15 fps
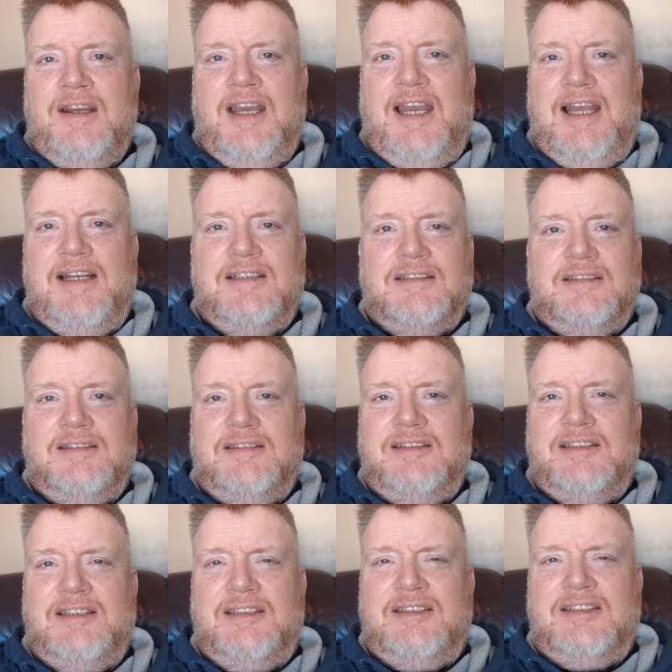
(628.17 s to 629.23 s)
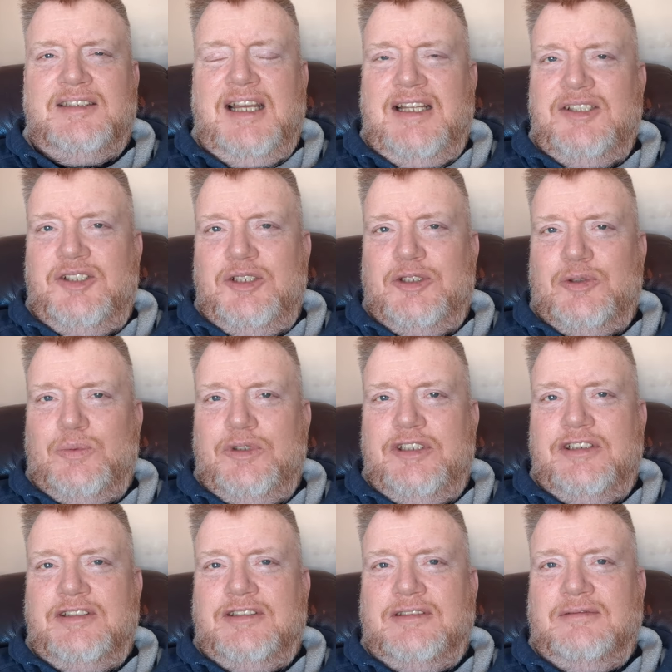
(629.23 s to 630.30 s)
and it's not just
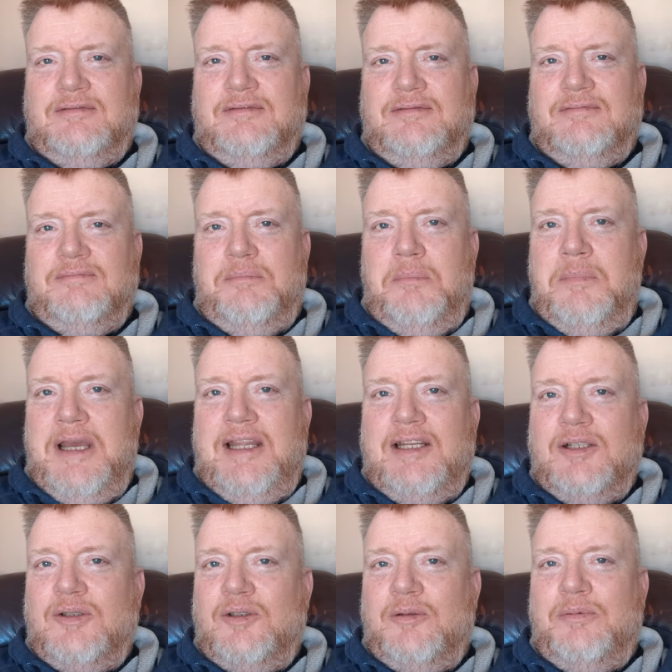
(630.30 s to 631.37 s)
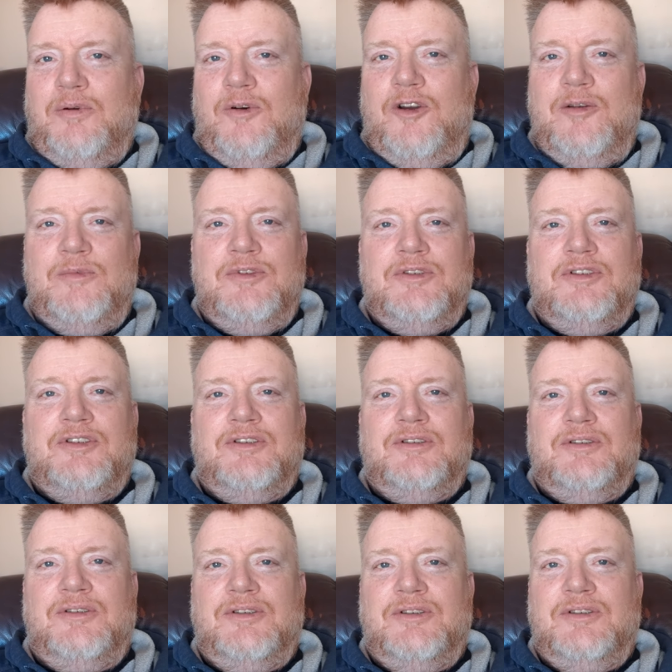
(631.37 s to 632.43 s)
with medical appointments
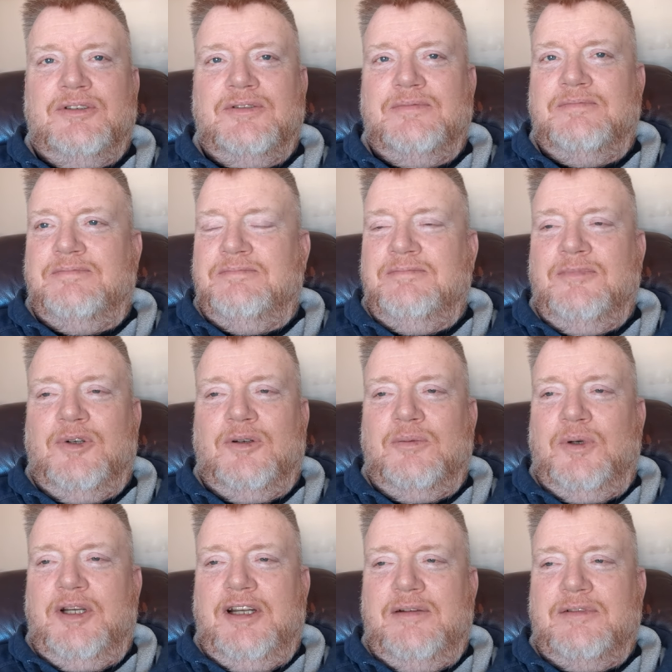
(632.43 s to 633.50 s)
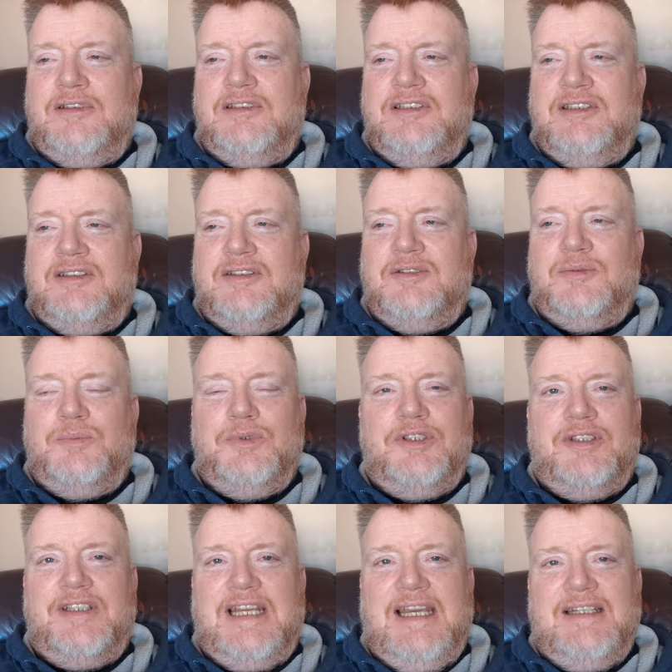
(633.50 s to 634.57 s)
or or whatever. It's
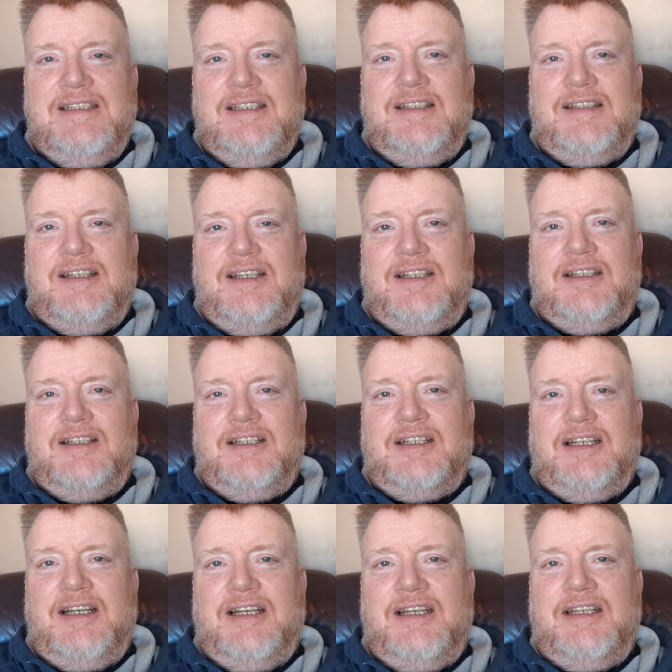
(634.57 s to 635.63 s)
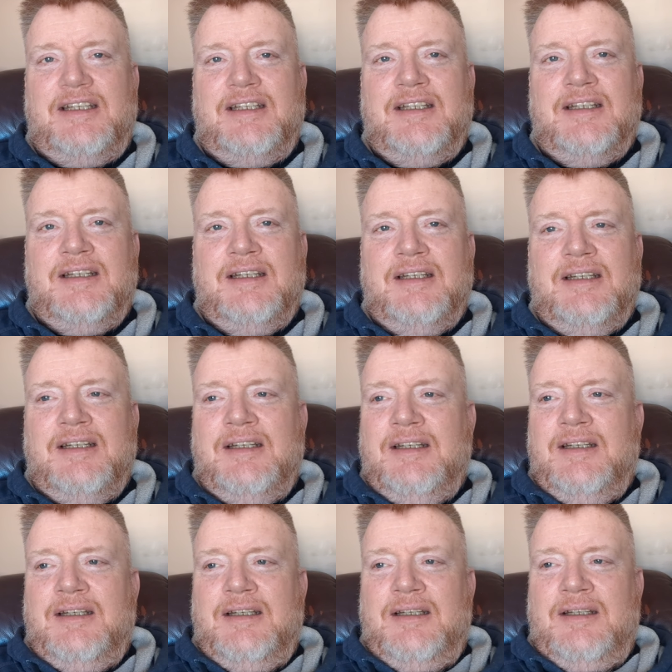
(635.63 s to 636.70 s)
with anything. Like I,
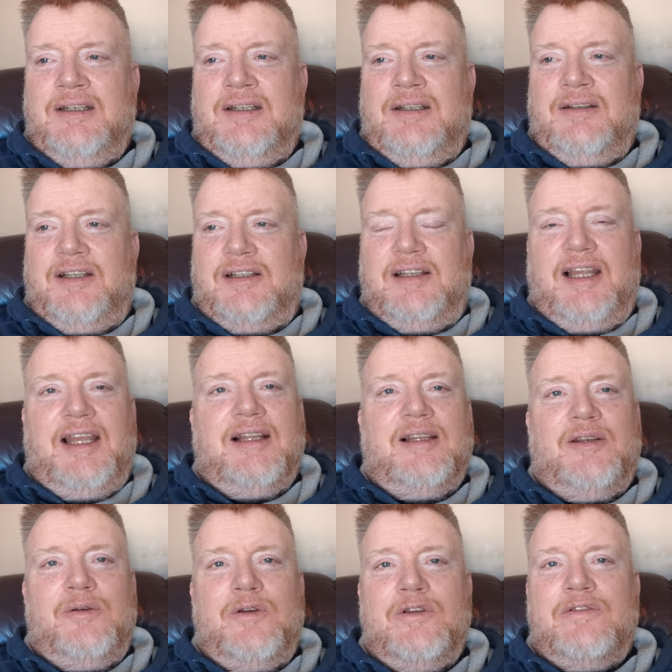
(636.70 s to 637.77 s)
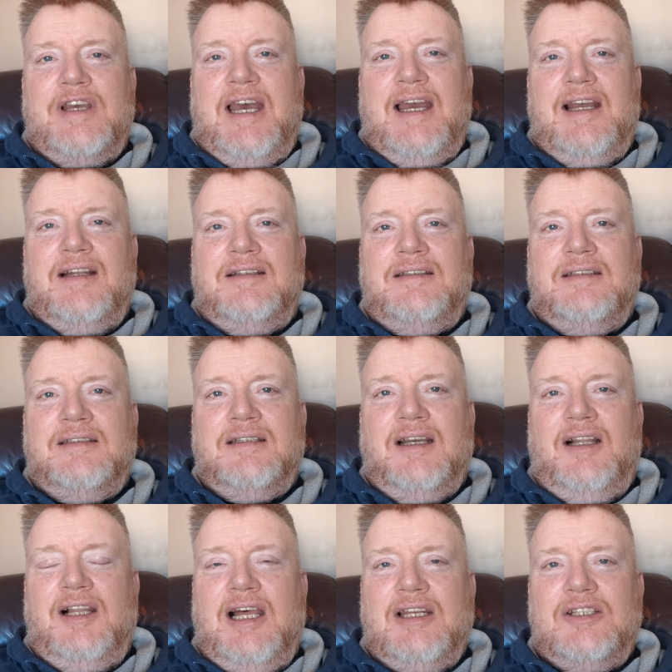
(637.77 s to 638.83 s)
like lately we've had
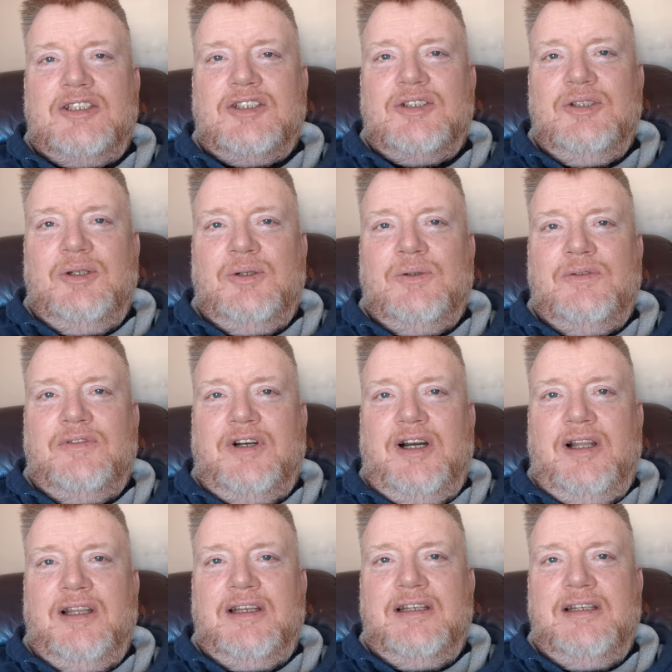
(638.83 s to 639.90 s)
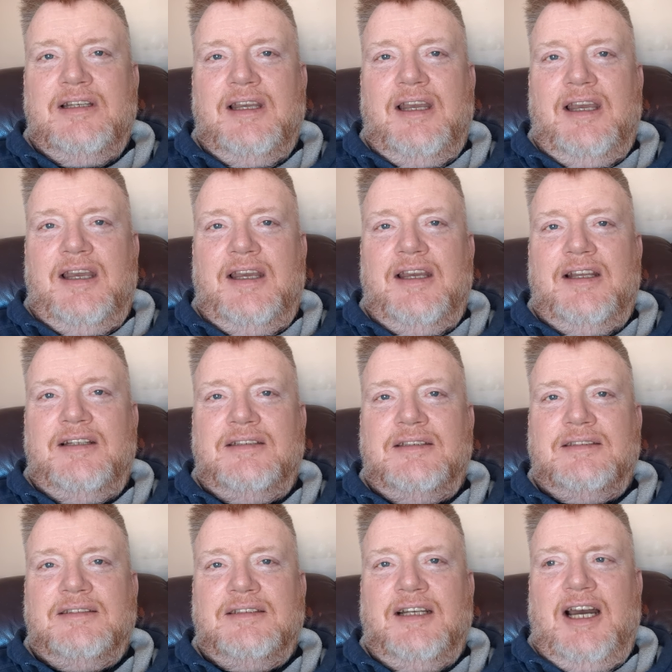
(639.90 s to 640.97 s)
a lot of snow falling, and
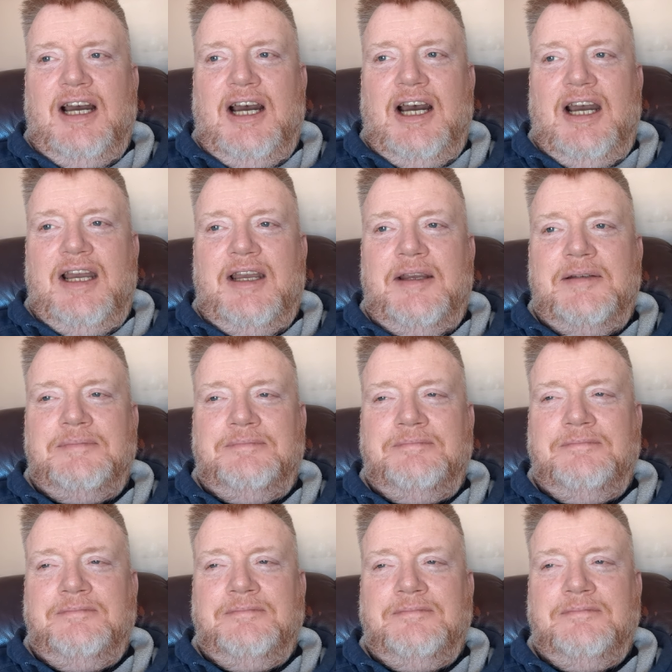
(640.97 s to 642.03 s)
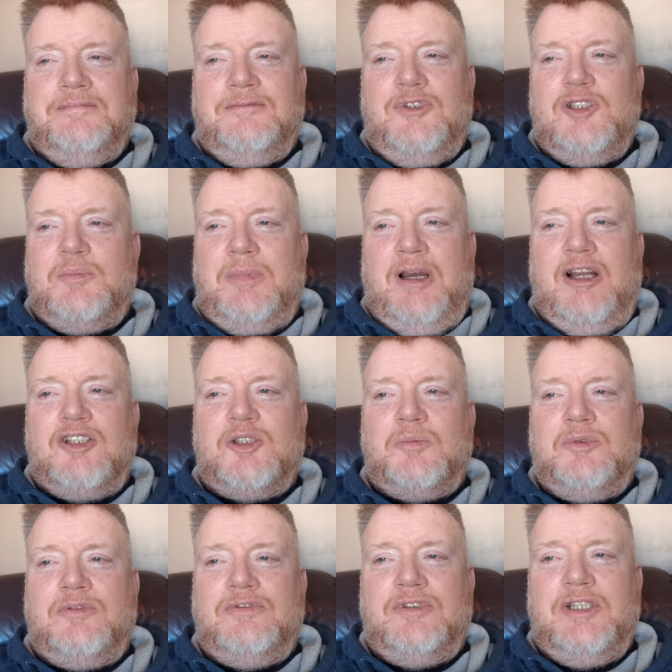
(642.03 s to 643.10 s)
I'm
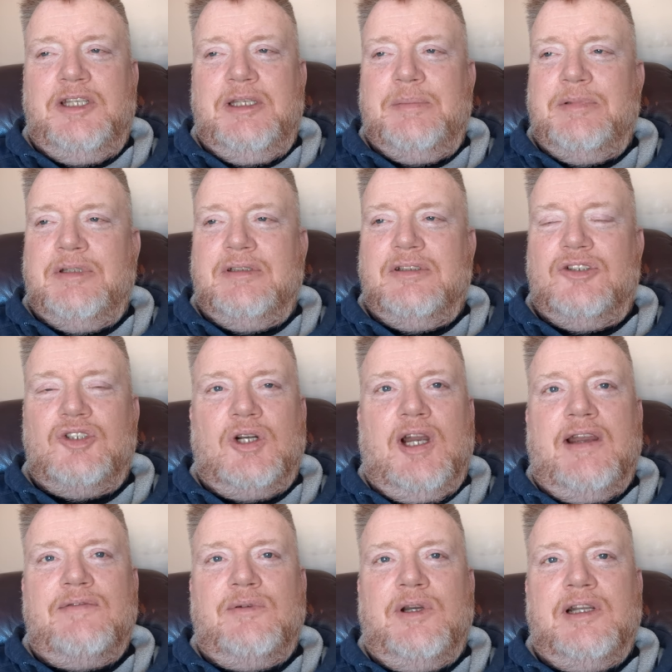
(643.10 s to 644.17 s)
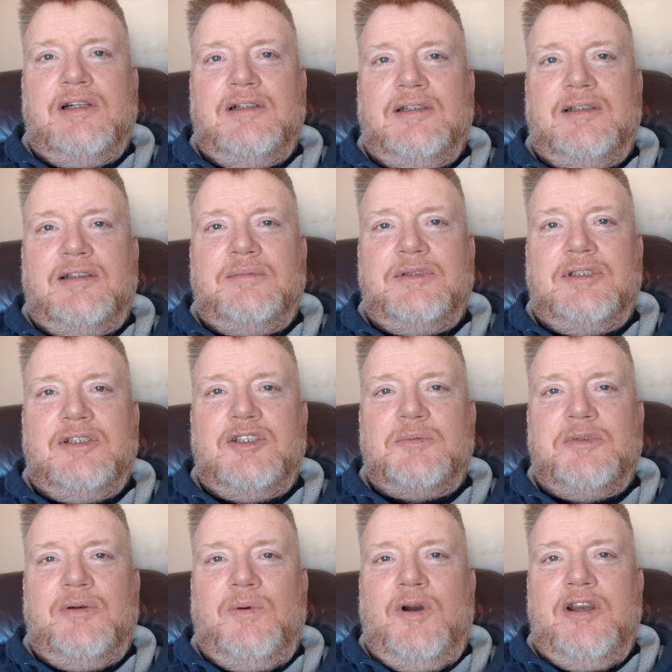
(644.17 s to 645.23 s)
responsible for keeping the driveway clear because
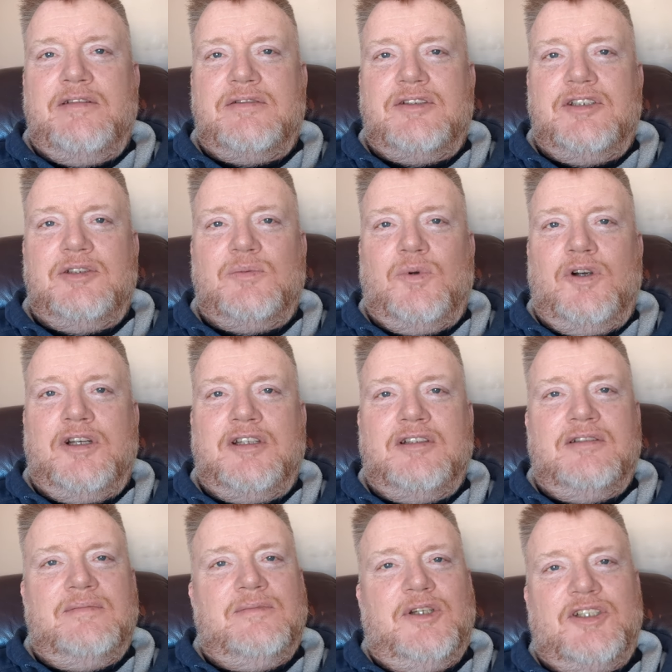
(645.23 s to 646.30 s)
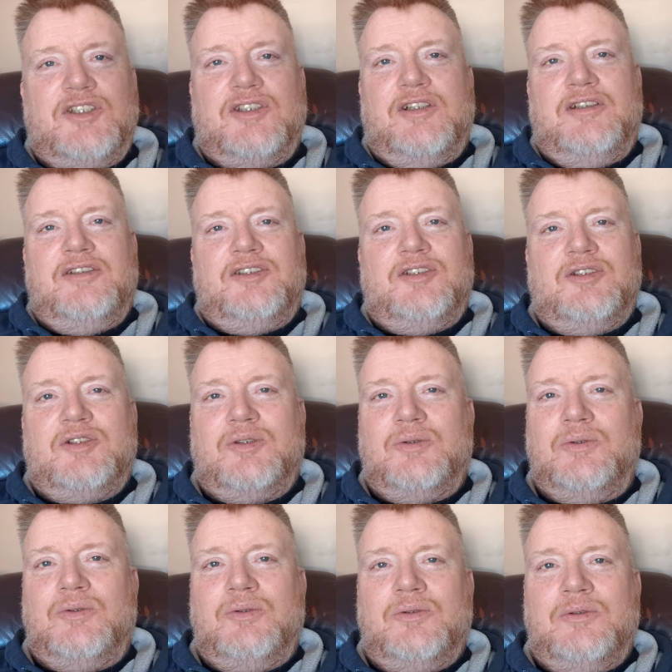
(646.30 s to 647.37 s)
my wife, she's working, my son is in
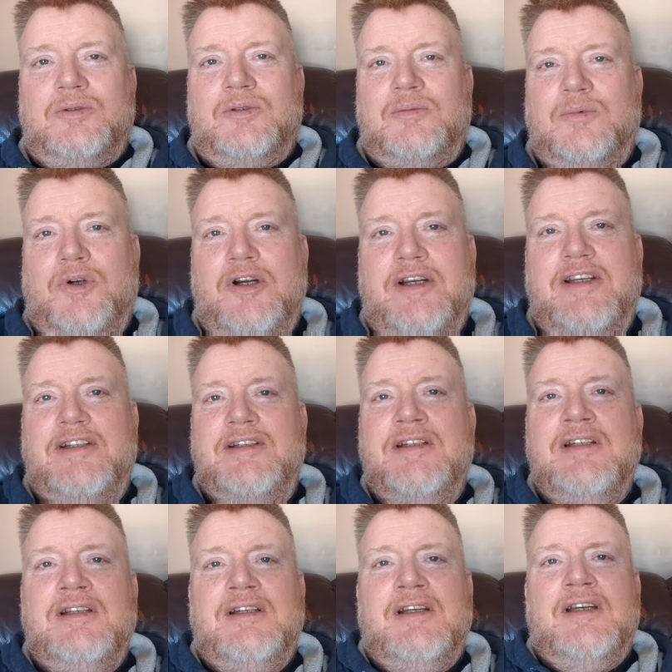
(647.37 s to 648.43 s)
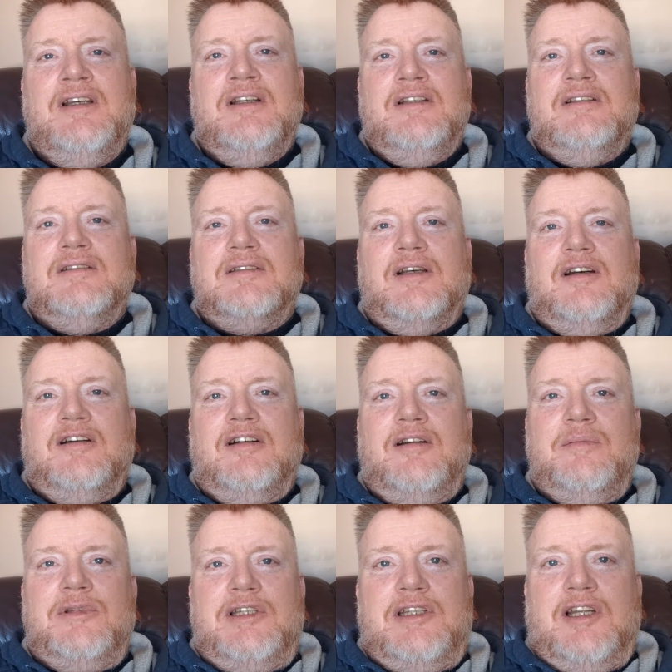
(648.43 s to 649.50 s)
school or working. So, I
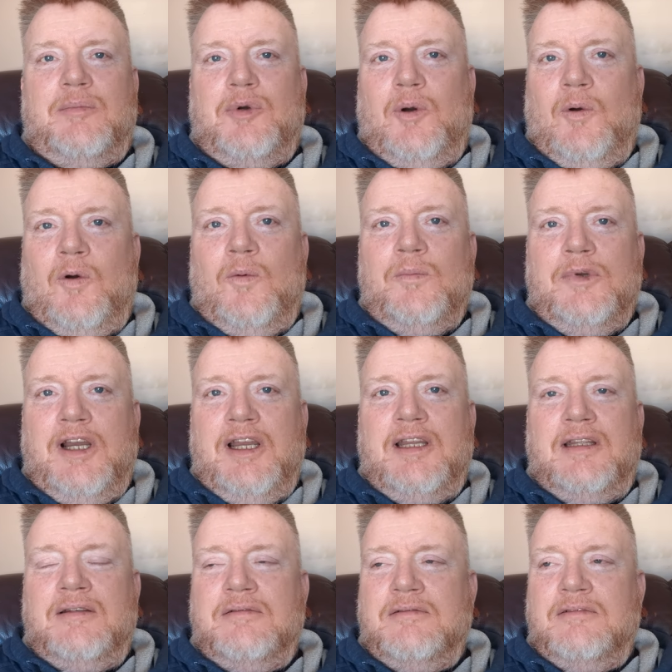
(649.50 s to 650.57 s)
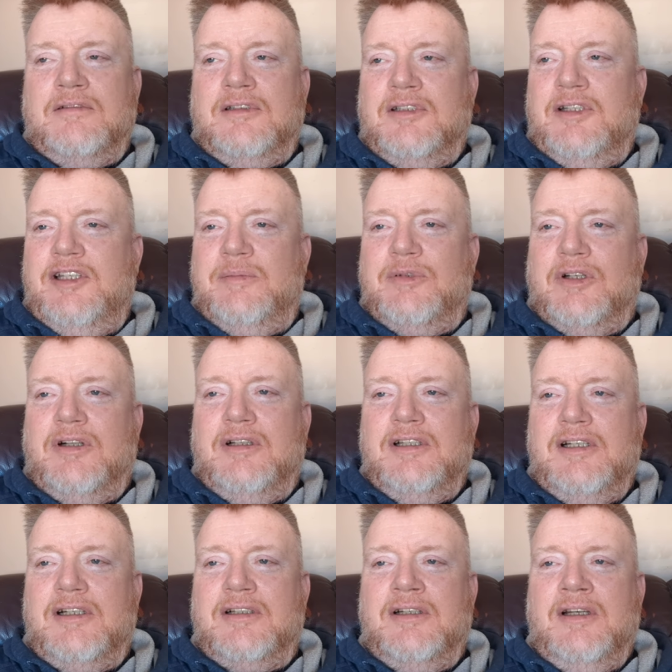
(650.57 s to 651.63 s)
mean, I'm home, I keep it
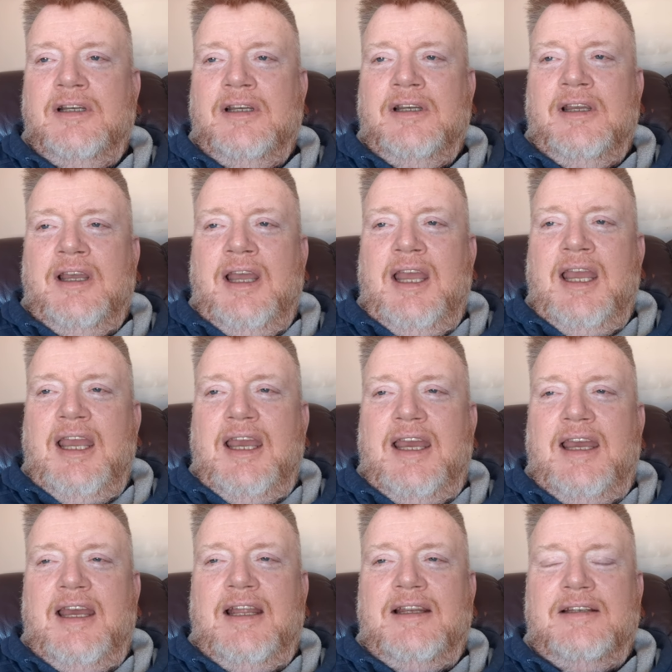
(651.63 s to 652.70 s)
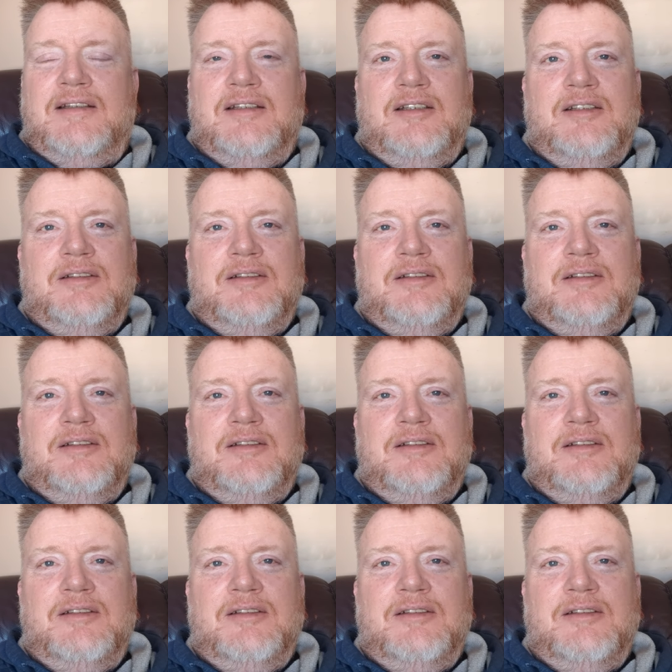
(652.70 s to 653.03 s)
clear, and